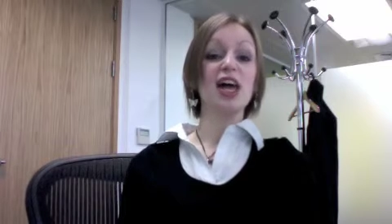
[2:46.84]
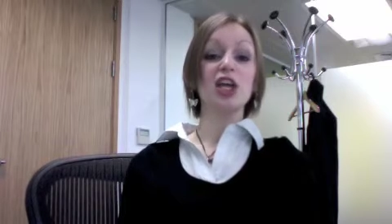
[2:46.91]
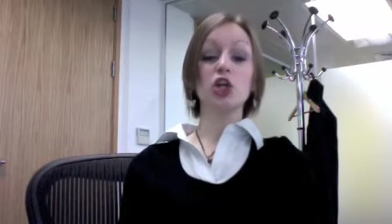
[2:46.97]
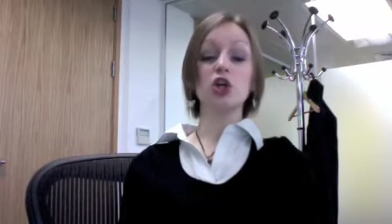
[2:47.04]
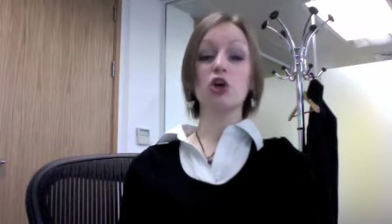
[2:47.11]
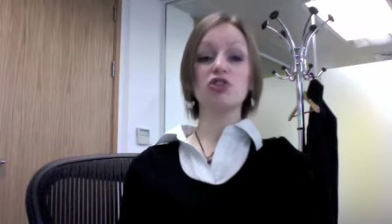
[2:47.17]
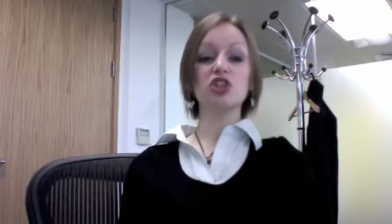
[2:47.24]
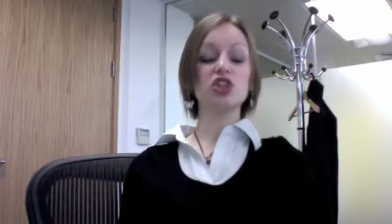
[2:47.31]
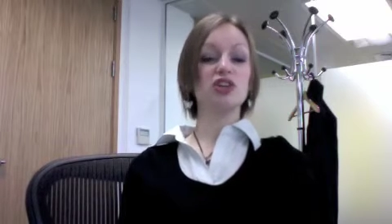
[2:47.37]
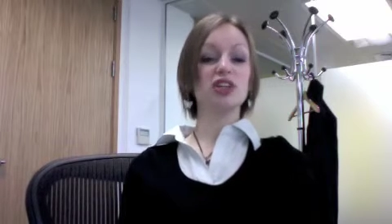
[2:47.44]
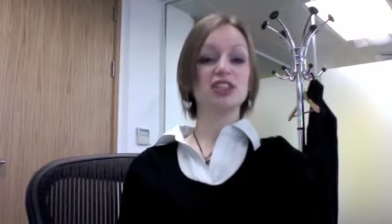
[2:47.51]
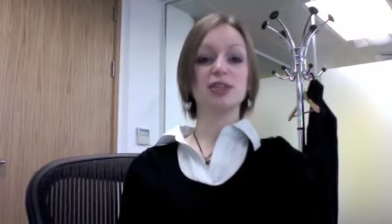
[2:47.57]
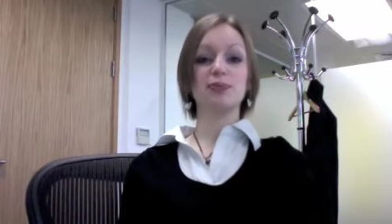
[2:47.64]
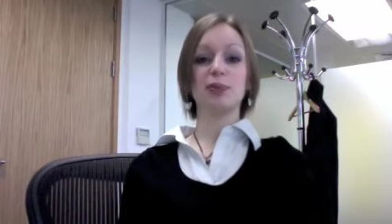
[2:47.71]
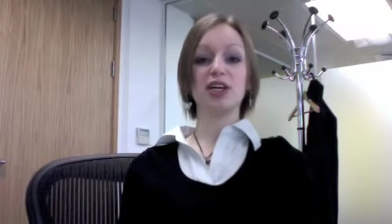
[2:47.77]
You're not
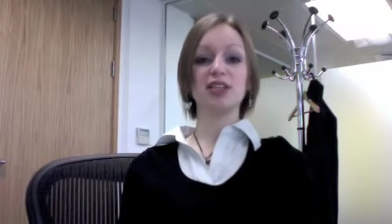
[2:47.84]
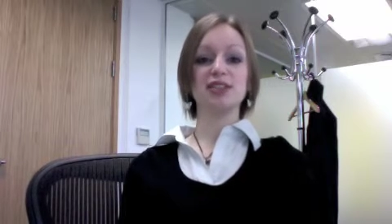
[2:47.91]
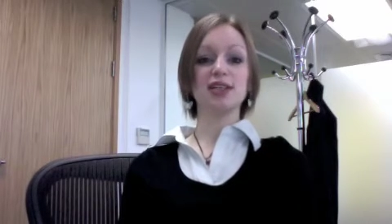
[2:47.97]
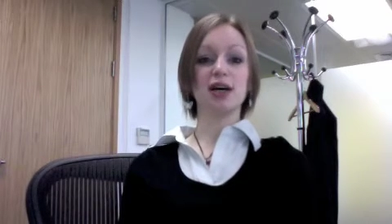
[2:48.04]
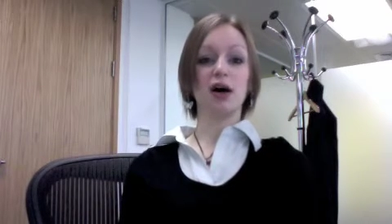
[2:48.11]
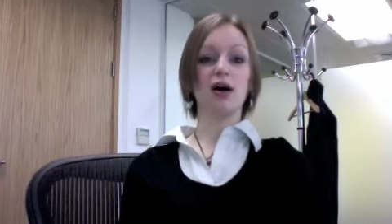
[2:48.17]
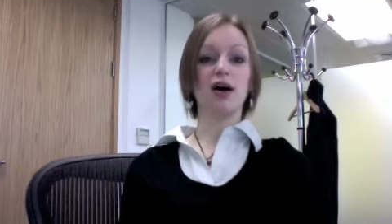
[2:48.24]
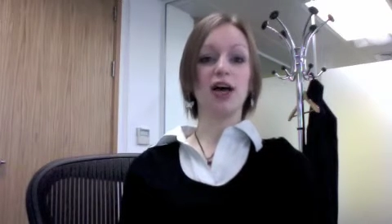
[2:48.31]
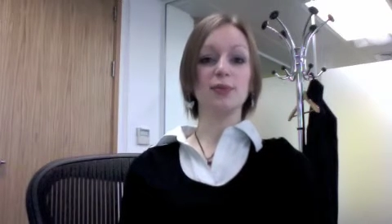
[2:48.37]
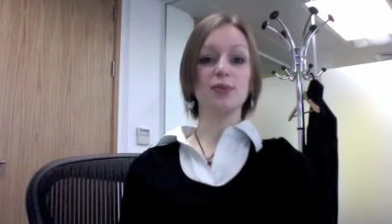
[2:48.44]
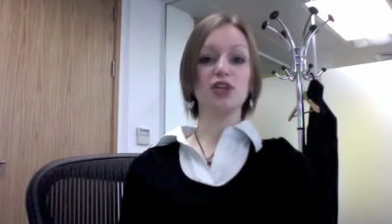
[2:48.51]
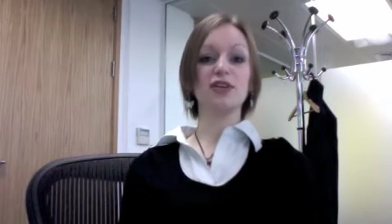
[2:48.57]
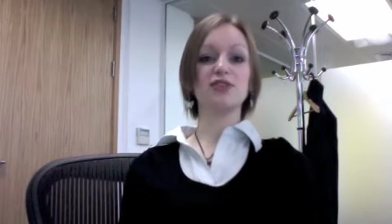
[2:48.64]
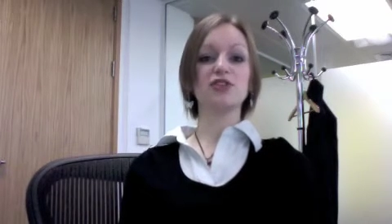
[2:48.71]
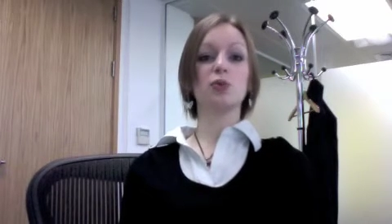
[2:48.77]
restricted by time,
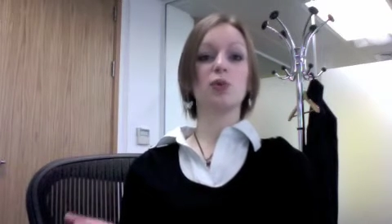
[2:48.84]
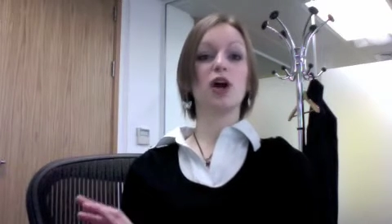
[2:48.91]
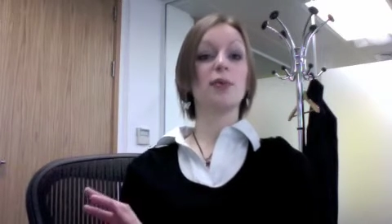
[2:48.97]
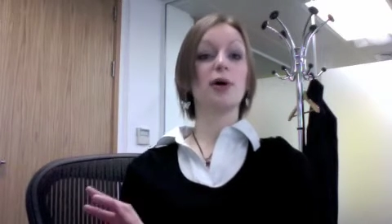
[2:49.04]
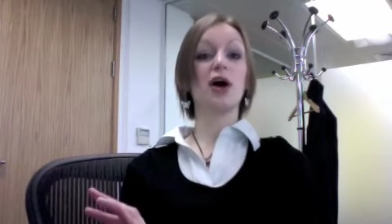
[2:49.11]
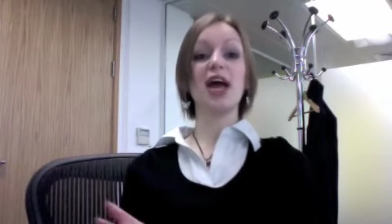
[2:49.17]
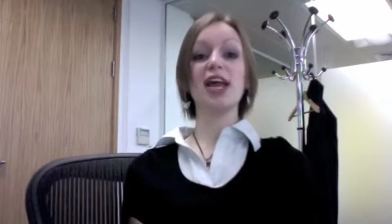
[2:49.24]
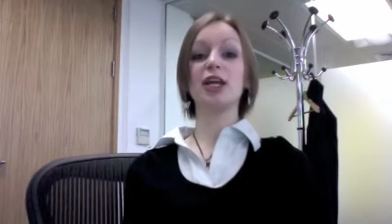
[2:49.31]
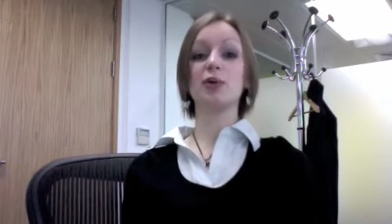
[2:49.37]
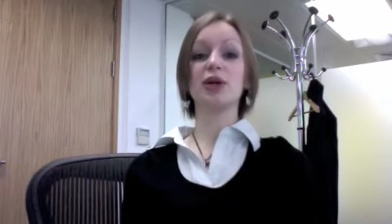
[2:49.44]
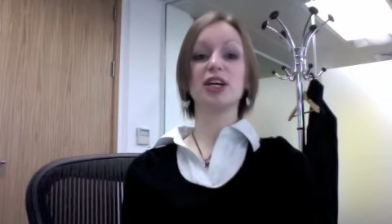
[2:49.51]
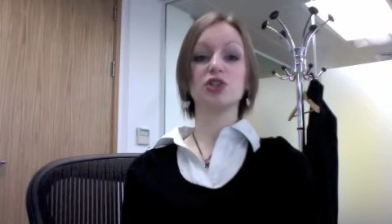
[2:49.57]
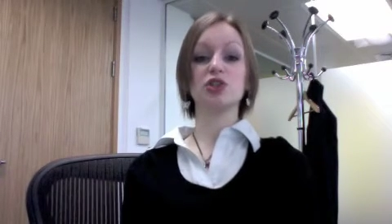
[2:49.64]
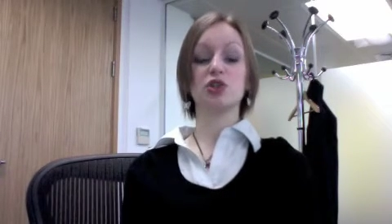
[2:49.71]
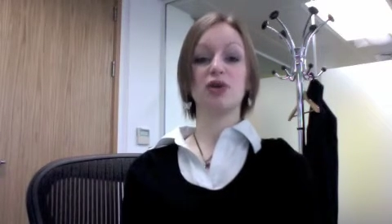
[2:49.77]
you don't have to worry about anyone
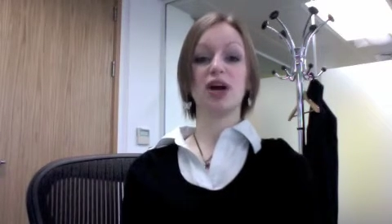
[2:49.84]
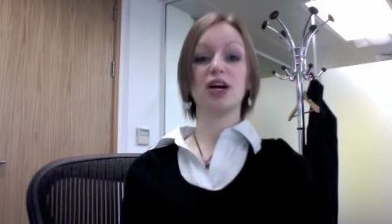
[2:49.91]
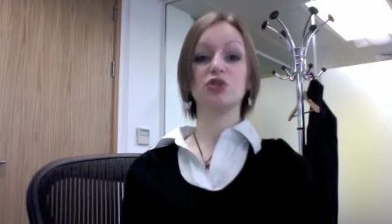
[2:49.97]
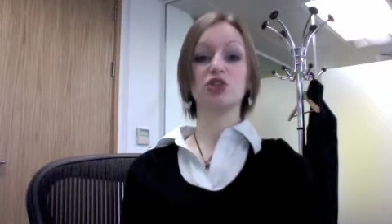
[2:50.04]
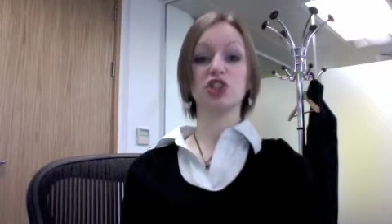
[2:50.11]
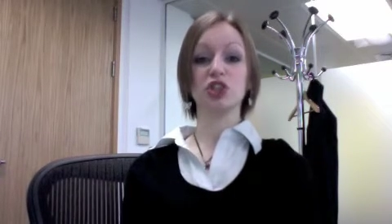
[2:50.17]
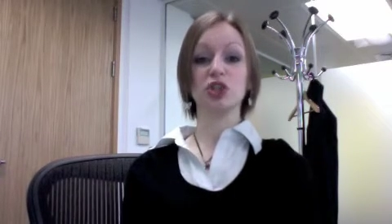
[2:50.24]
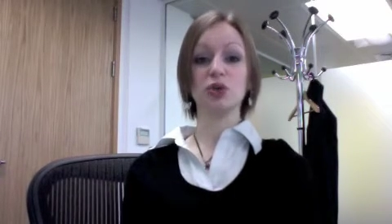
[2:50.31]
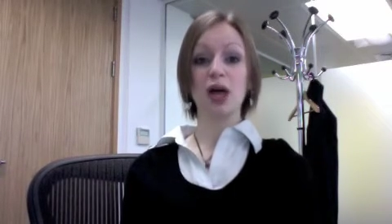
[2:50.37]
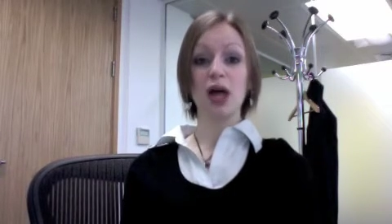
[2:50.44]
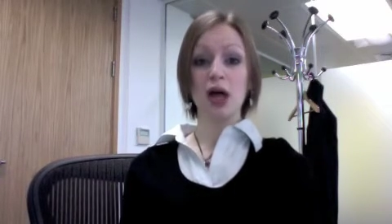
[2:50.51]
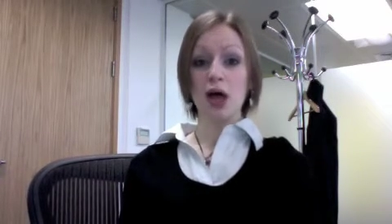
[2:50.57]
else around you.